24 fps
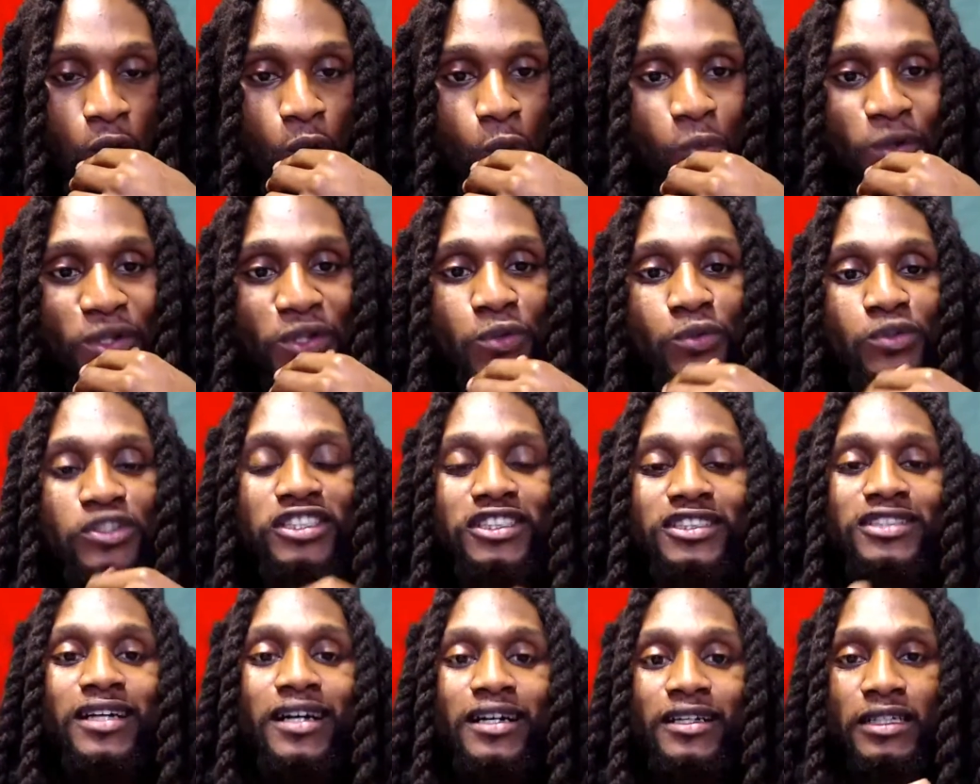When you
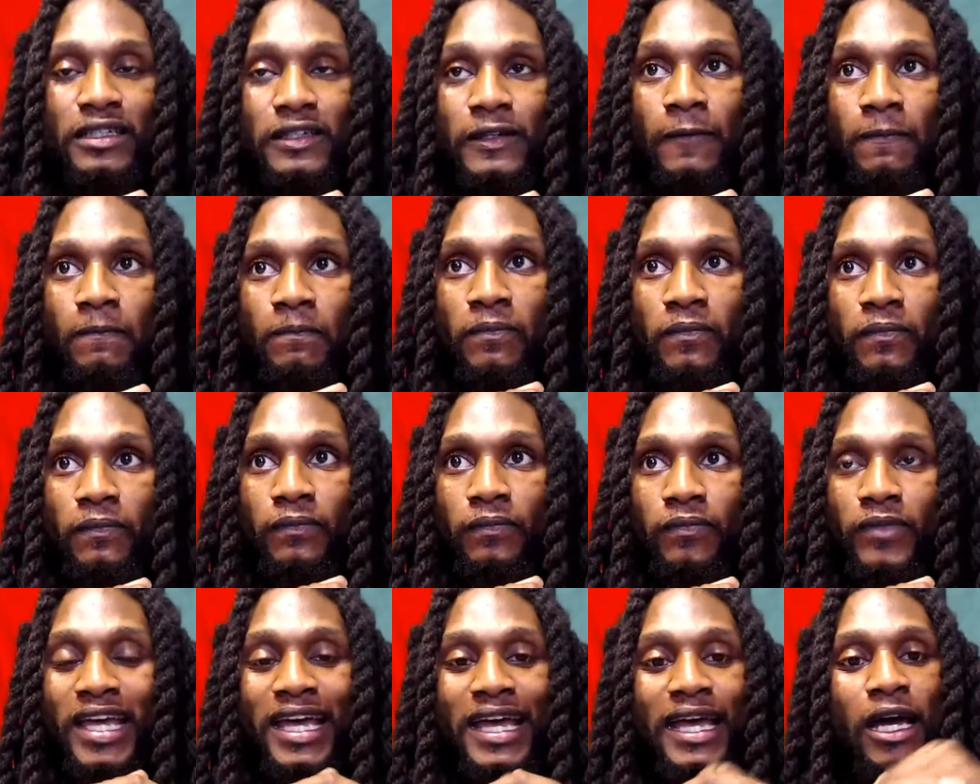study
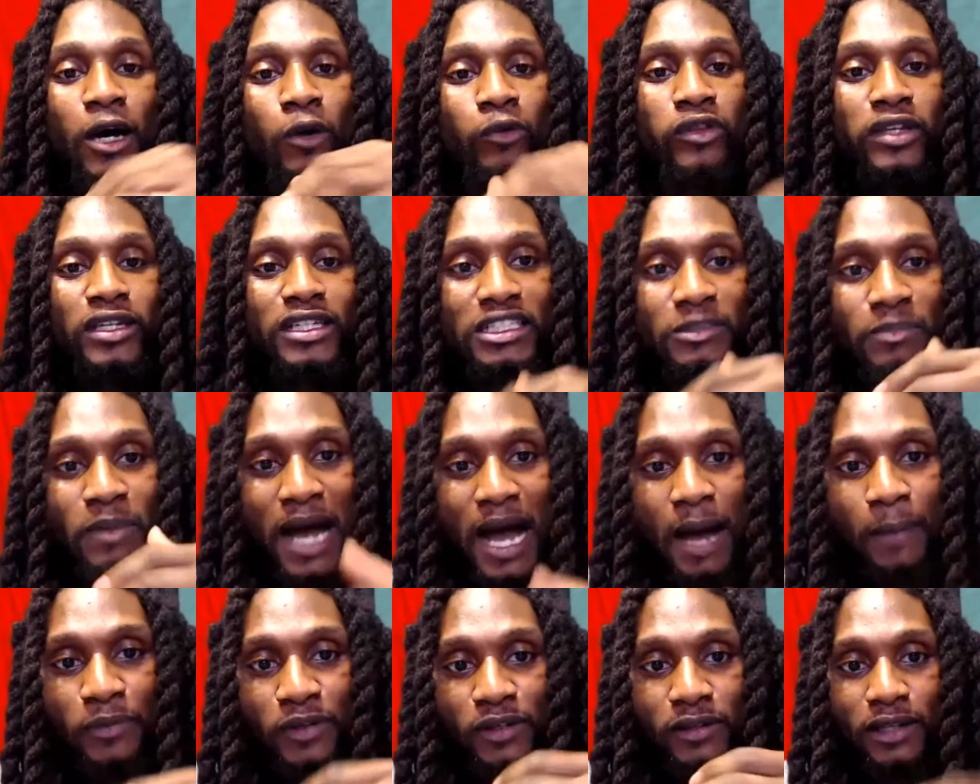the healthiest
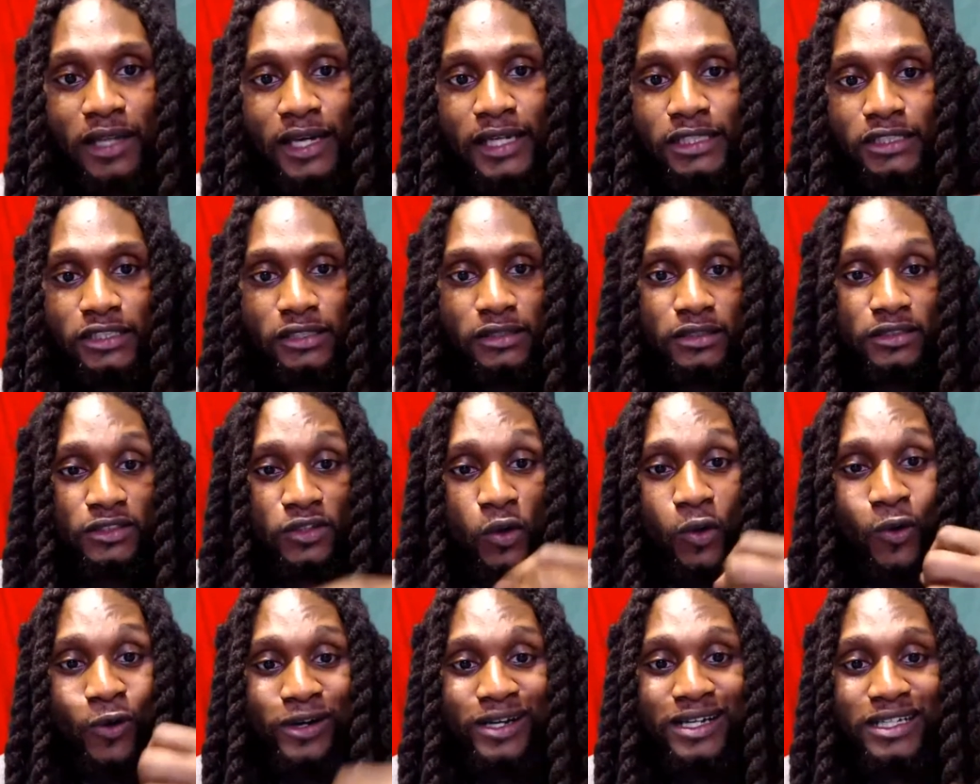populations
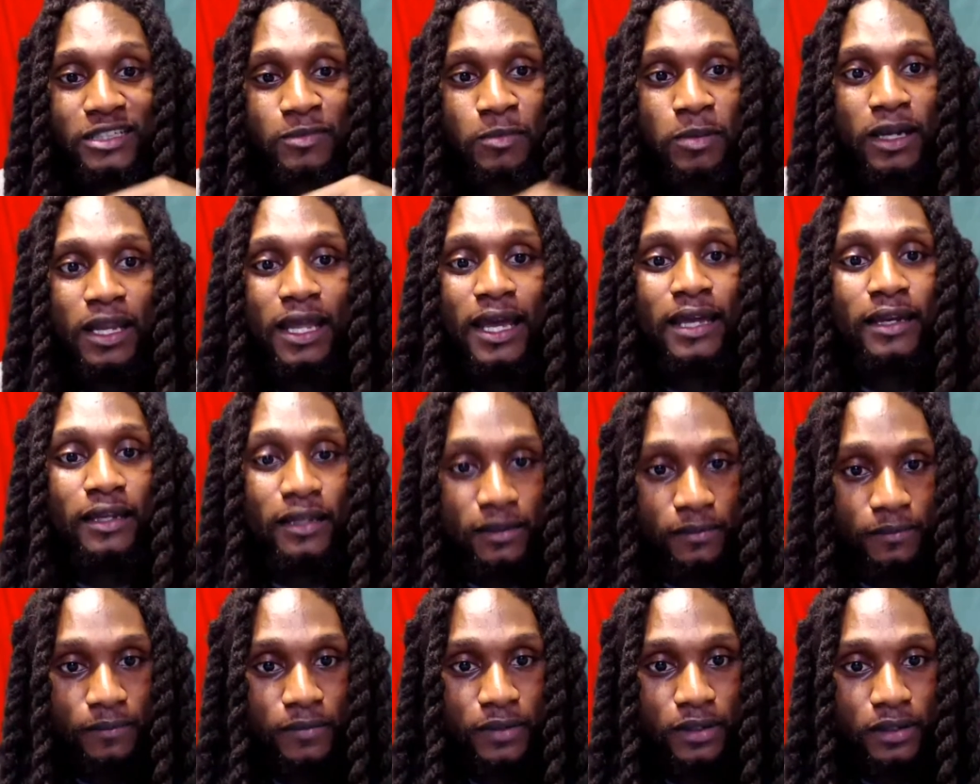on this
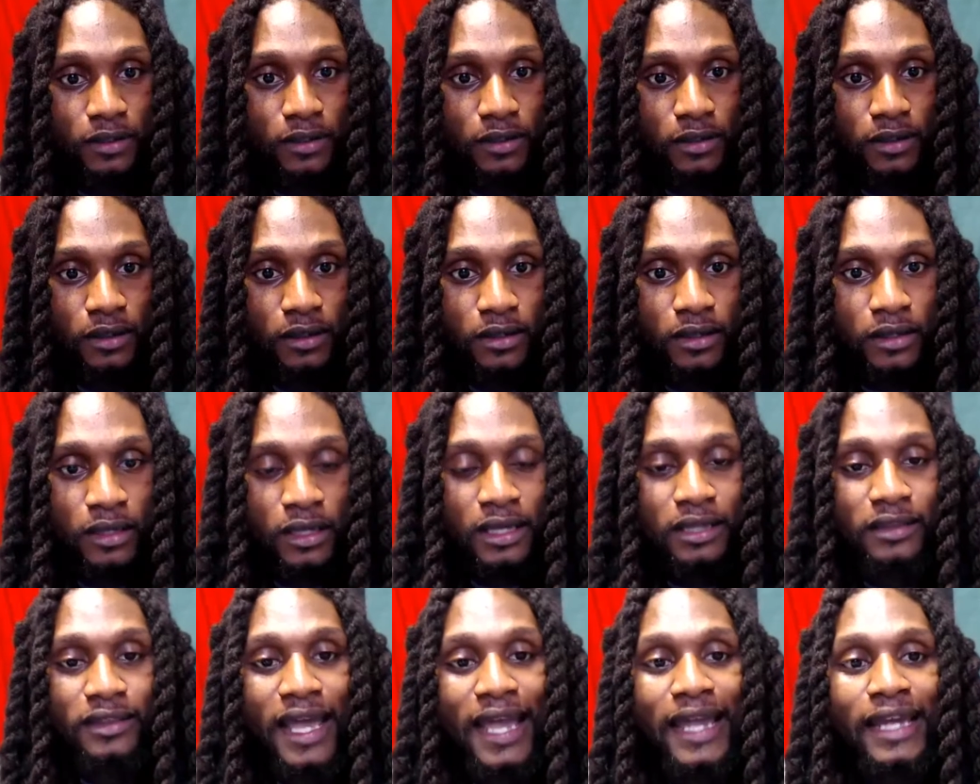planet,
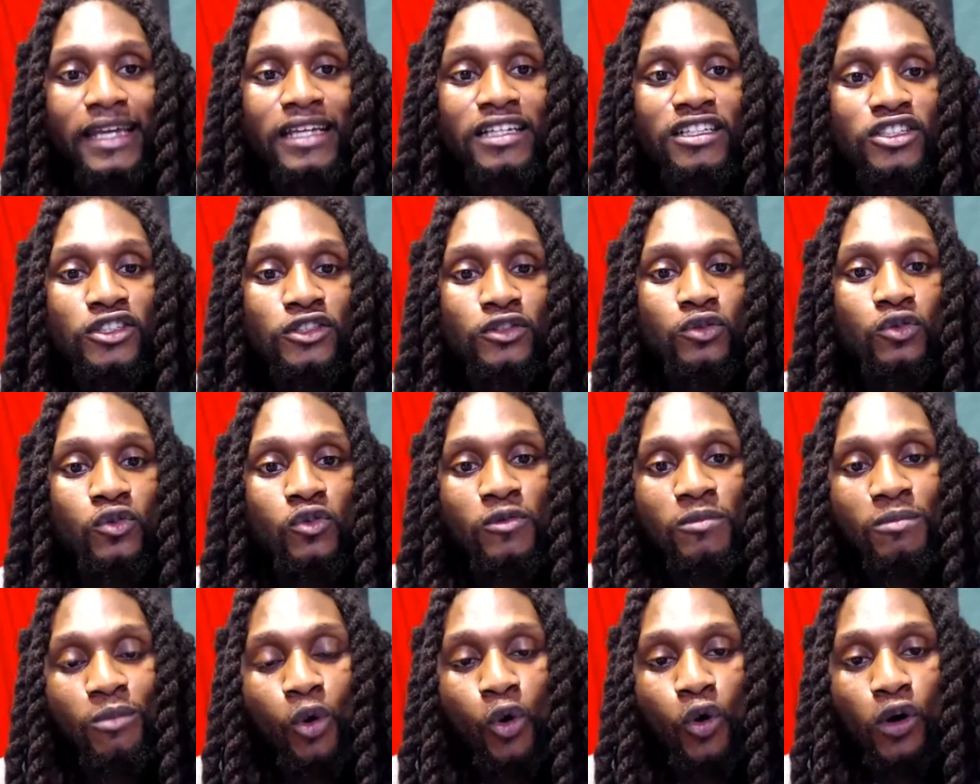they
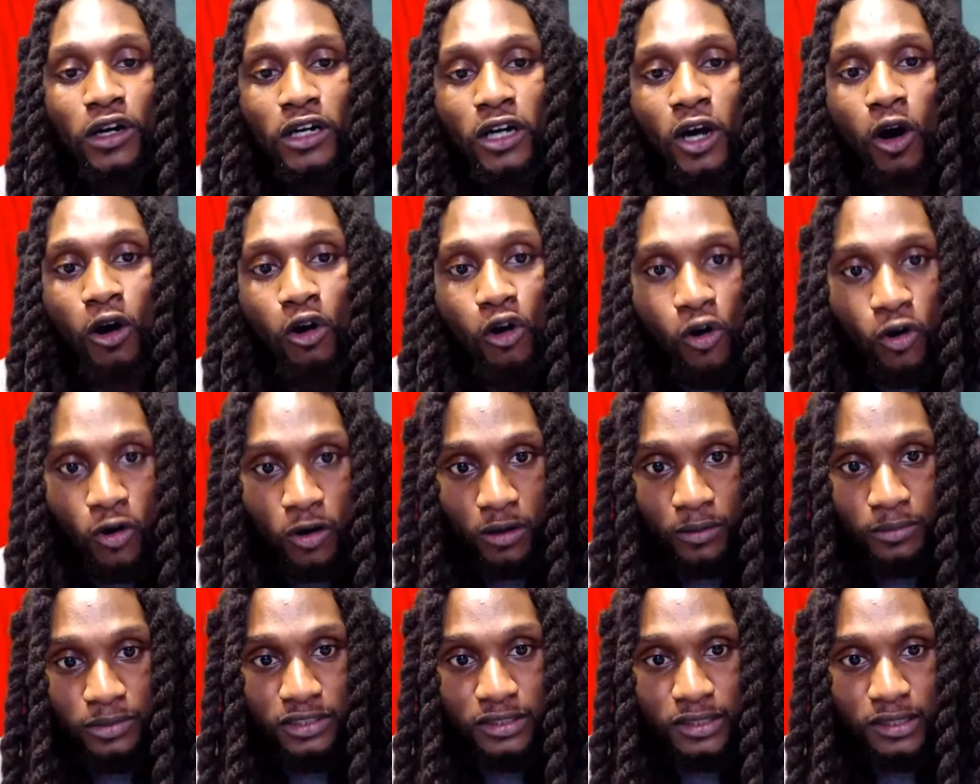consume more
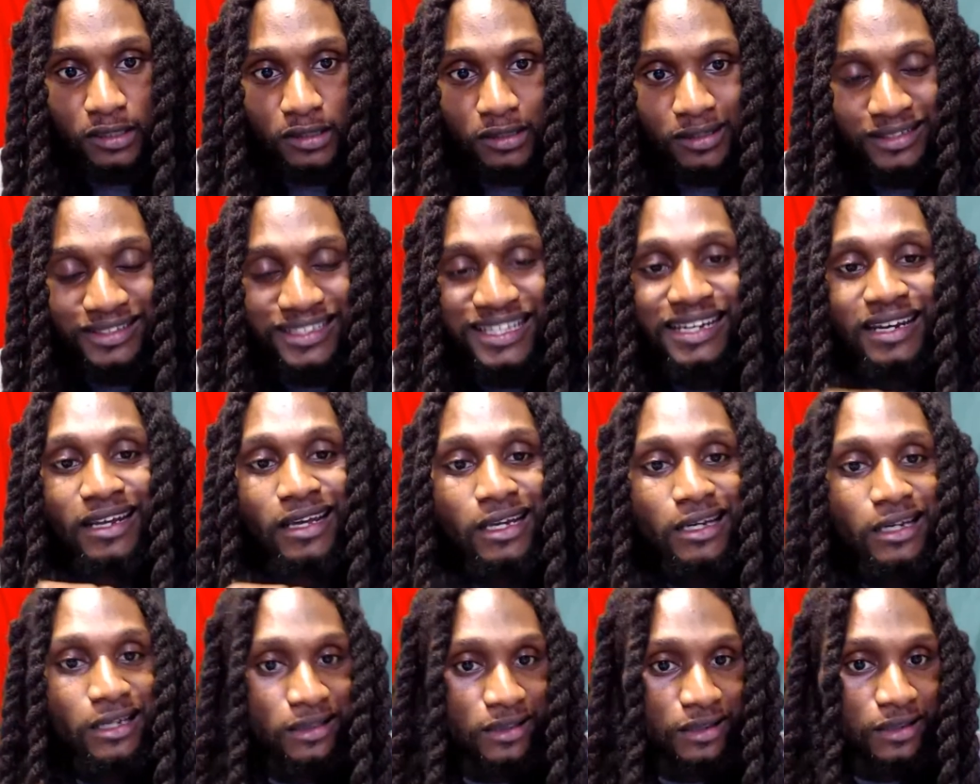carbs than
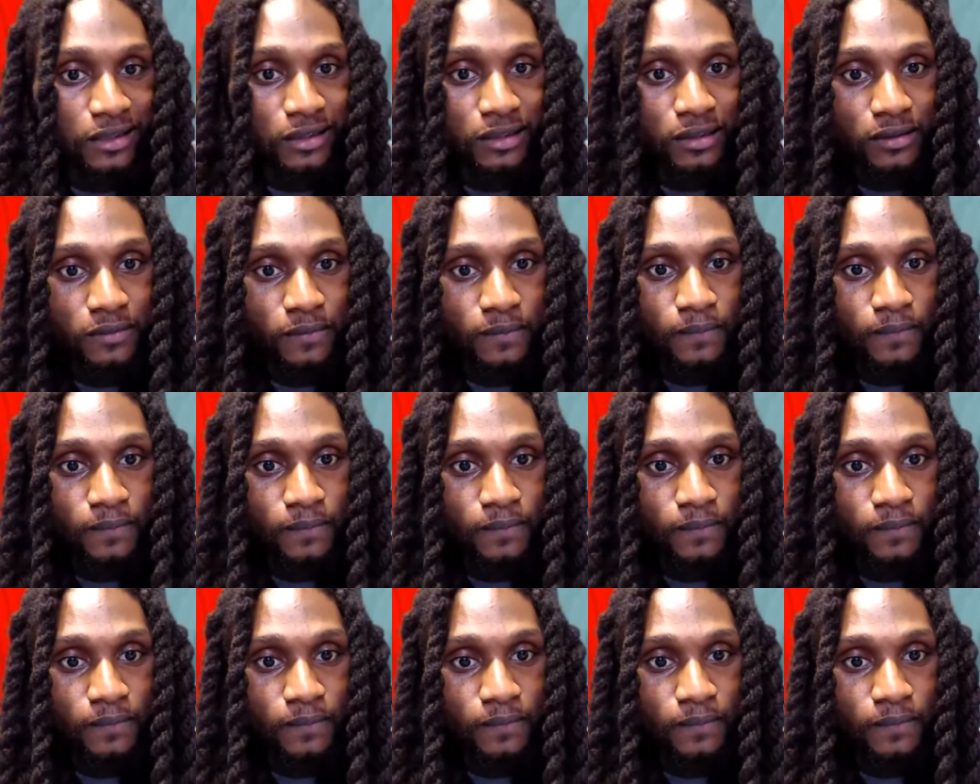anything.